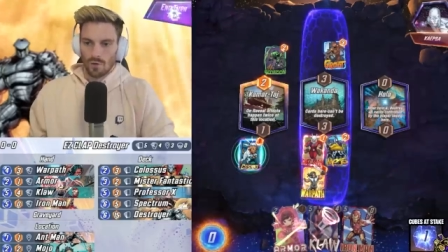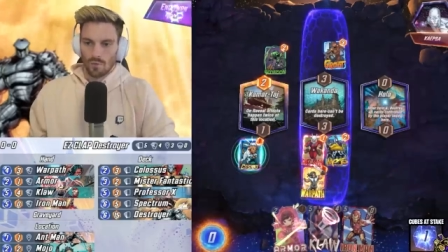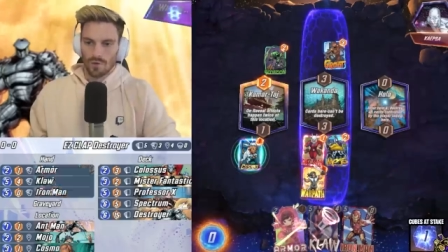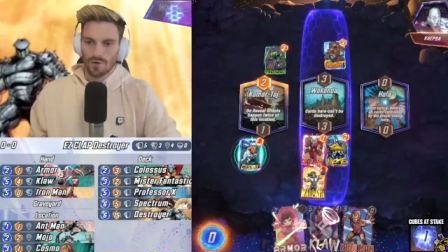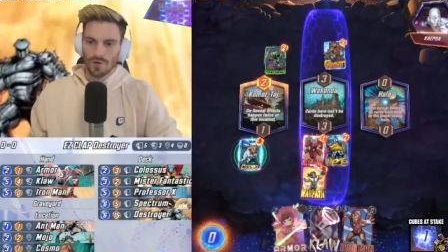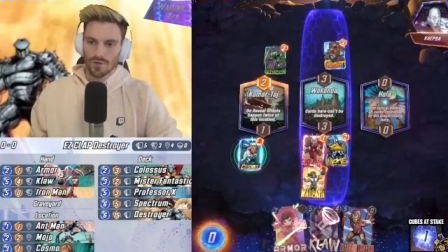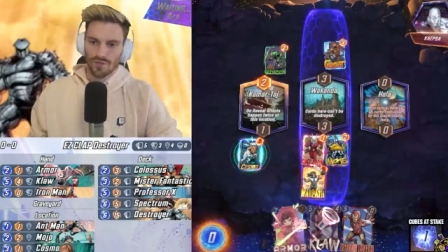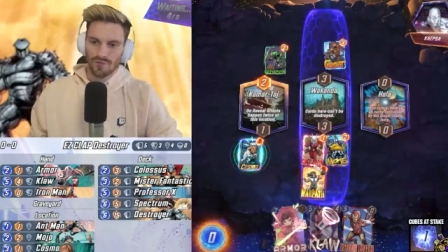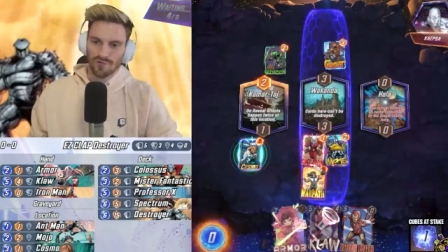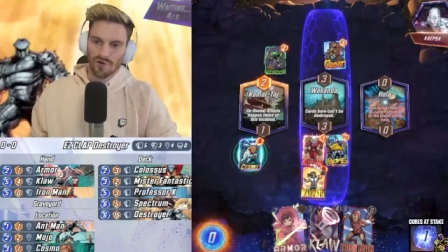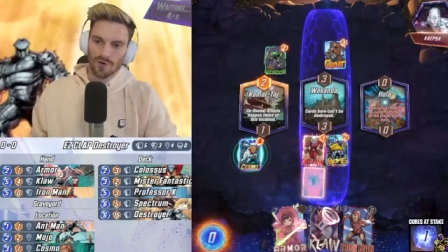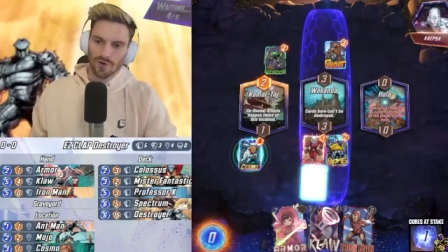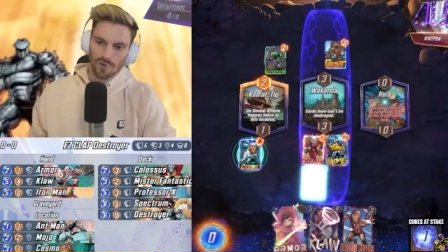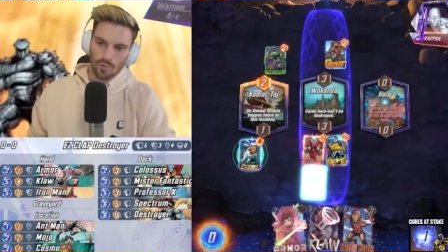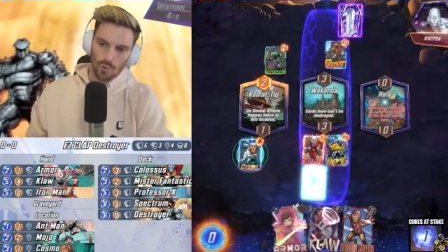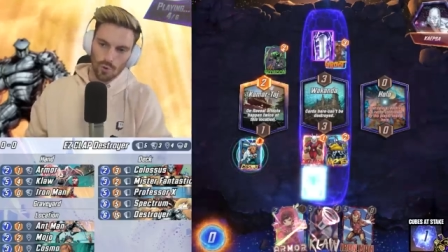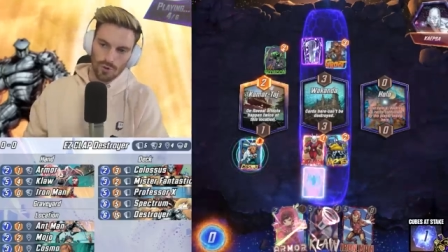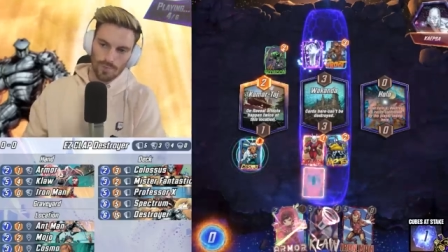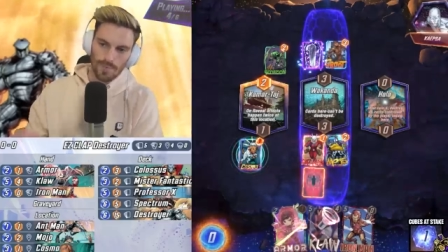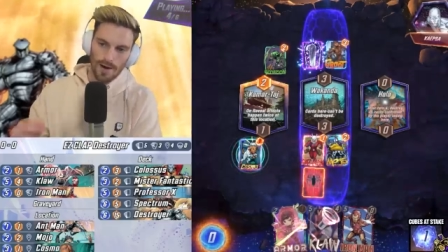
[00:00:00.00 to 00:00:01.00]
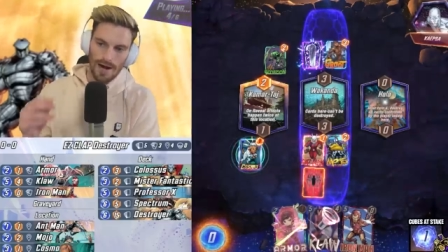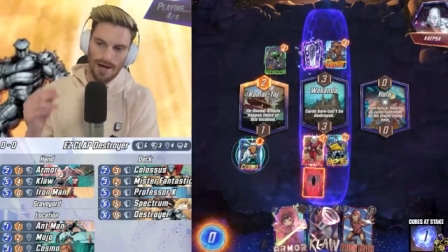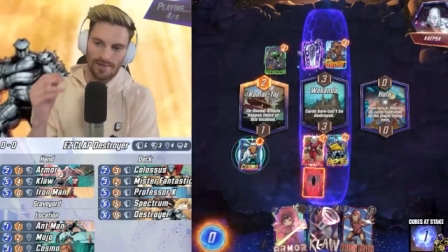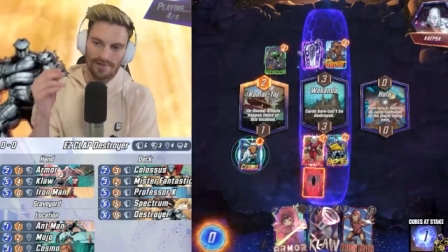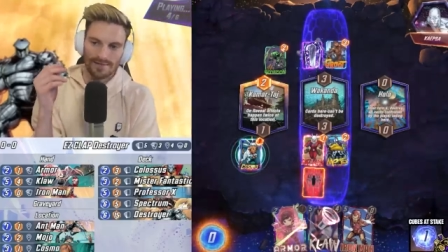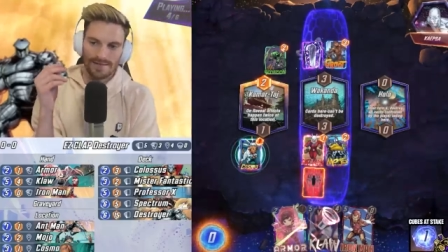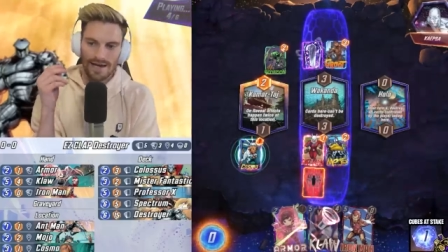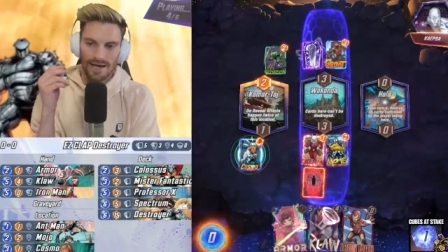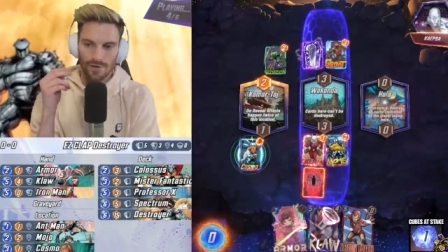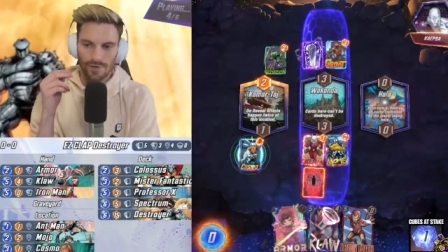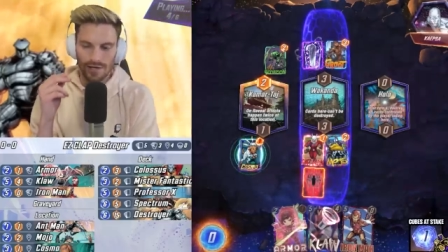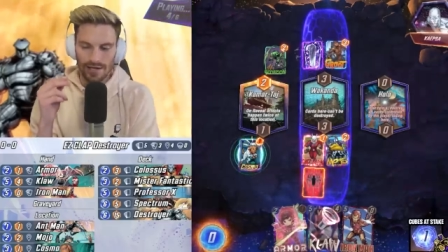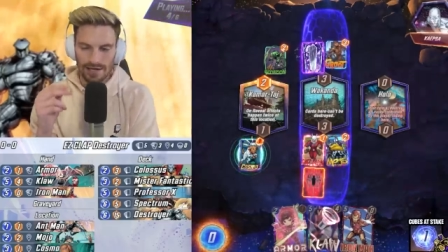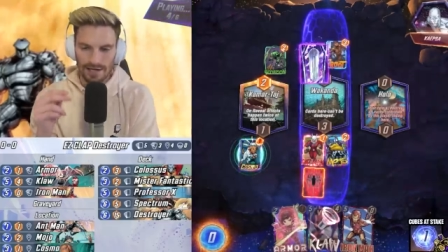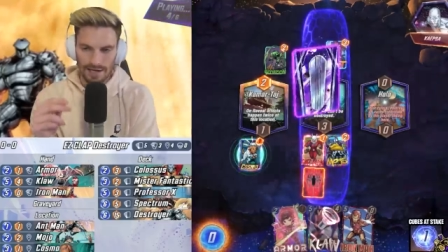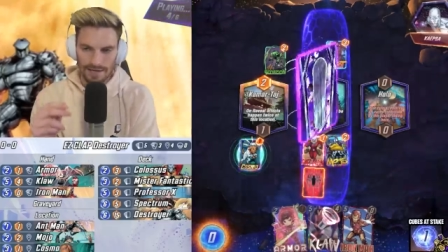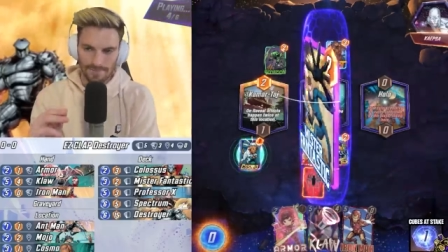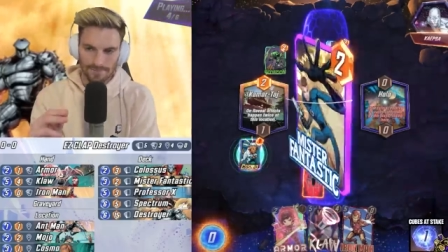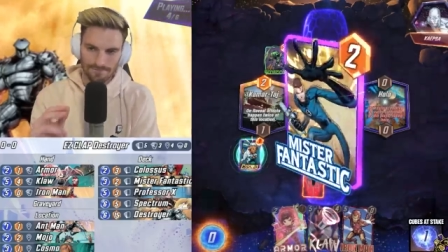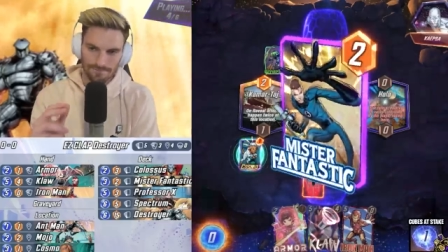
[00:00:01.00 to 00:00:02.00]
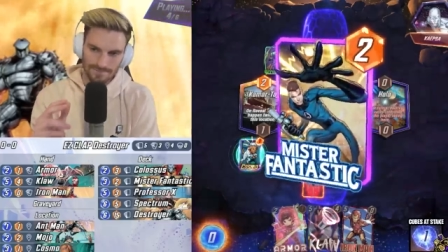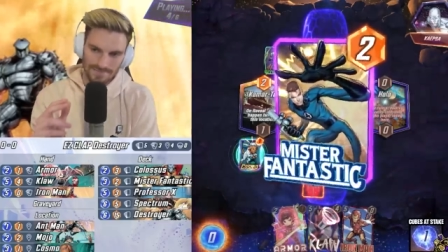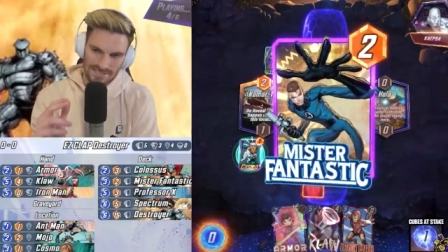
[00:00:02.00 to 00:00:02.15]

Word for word: We're going to throw our Warpath down, and I